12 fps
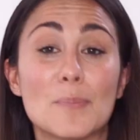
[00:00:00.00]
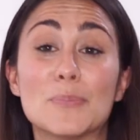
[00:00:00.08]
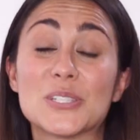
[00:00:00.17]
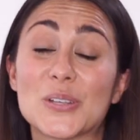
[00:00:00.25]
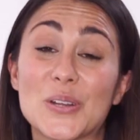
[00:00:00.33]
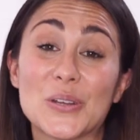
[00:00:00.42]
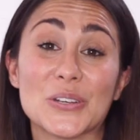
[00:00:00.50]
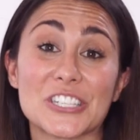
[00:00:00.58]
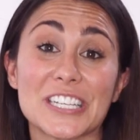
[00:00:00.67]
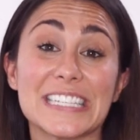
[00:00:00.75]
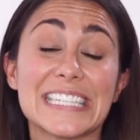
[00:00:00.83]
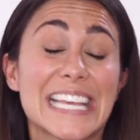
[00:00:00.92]
Missoni
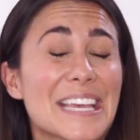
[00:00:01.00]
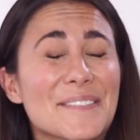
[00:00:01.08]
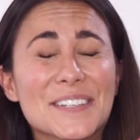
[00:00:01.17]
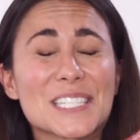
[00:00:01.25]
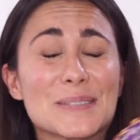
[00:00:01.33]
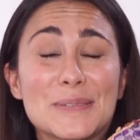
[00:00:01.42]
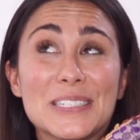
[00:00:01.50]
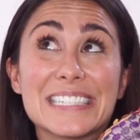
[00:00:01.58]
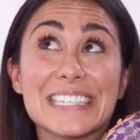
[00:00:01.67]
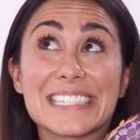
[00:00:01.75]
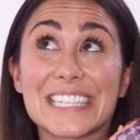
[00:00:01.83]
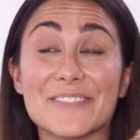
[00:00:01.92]
cushions, even as small as
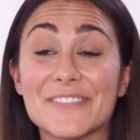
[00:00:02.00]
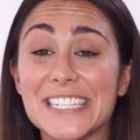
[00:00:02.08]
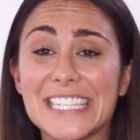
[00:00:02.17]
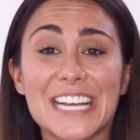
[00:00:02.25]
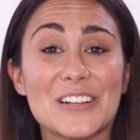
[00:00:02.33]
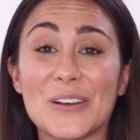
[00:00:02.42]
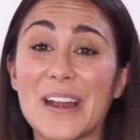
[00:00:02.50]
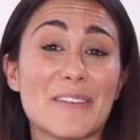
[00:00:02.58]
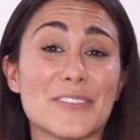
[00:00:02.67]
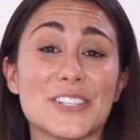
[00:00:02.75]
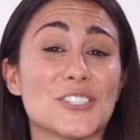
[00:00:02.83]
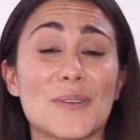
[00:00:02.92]
this, can retail on
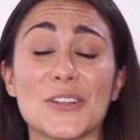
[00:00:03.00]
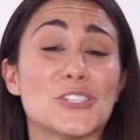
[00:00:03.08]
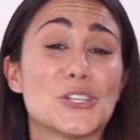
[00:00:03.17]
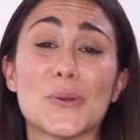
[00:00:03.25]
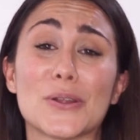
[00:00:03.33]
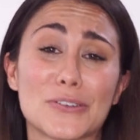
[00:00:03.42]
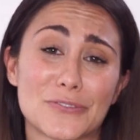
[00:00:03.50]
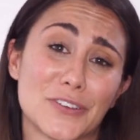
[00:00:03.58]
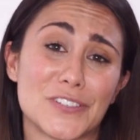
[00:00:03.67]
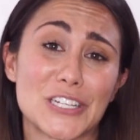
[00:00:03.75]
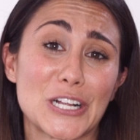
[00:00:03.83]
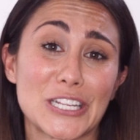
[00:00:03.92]
average around
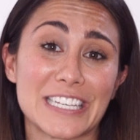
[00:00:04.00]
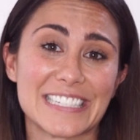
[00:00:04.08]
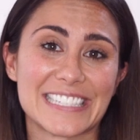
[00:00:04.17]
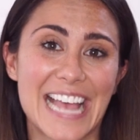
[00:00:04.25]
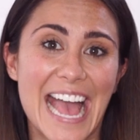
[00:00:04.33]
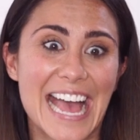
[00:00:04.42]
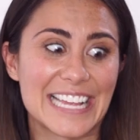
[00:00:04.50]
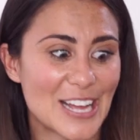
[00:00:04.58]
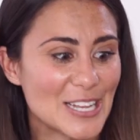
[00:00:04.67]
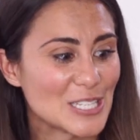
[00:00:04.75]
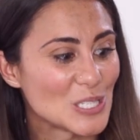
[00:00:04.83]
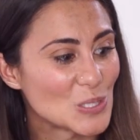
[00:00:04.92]
$250, and
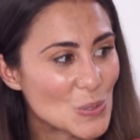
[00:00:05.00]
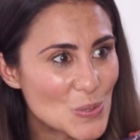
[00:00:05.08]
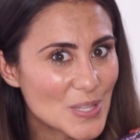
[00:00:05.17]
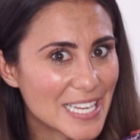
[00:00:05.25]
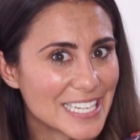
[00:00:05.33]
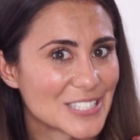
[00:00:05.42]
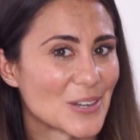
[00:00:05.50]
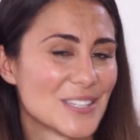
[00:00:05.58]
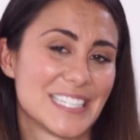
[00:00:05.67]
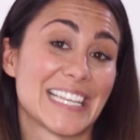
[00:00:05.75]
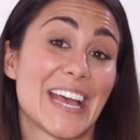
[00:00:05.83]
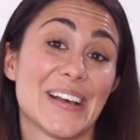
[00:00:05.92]
I saw these
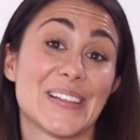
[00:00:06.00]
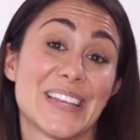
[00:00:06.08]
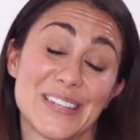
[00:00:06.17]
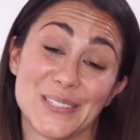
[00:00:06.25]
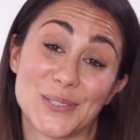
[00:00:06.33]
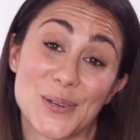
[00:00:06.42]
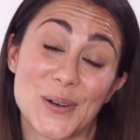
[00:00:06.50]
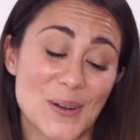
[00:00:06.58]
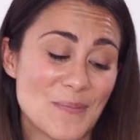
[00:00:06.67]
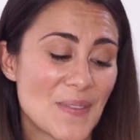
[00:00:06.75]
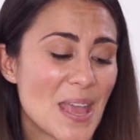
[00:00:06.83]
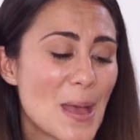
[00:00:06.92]
on sale in a
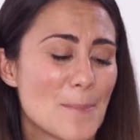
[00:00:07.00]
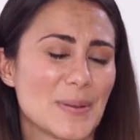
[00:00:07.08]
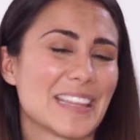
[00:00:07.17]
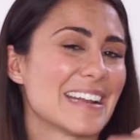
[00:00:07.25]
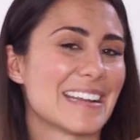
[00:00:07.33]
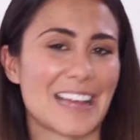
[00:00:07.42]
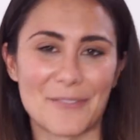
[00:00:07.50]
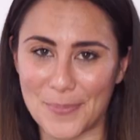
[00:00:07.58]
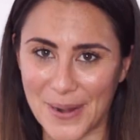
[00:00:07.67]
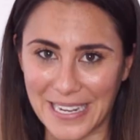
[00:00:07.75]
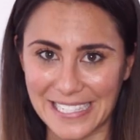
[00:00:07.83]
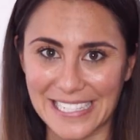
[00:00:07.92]
store, but they didn't have the
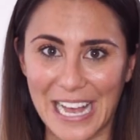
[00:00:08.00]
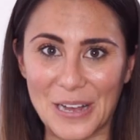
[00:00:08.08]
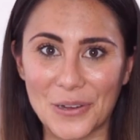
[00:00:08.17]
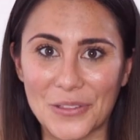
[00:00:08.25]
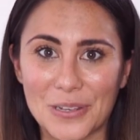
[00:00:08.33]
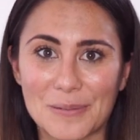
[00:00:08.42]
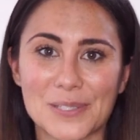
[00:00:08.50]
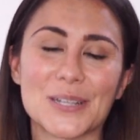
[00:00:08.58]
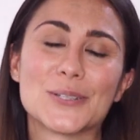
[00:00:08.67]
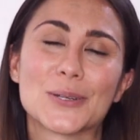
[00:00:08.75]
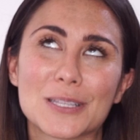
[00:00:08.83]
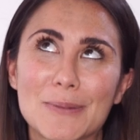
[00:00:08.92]
price tag on them. So I
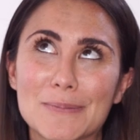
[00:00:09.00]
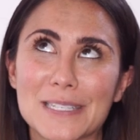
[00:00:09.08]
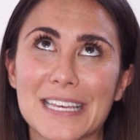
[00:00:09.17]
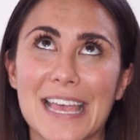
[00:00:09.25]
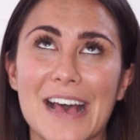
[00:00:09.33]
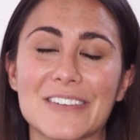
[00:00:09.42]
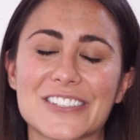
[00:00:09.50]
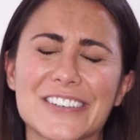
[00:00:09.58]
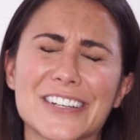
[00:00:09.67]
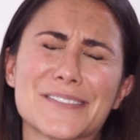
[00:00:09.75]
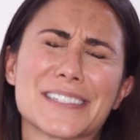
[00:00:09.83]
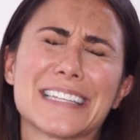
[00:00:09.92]
took them up to the counter
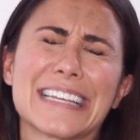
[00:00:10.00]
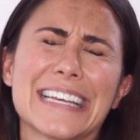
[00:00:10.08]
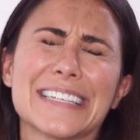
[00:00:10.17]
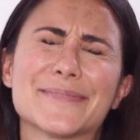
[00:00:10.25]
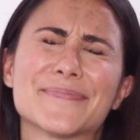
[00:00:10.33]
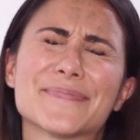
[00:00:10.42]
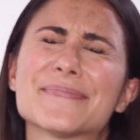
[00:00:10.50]
and I was thinking,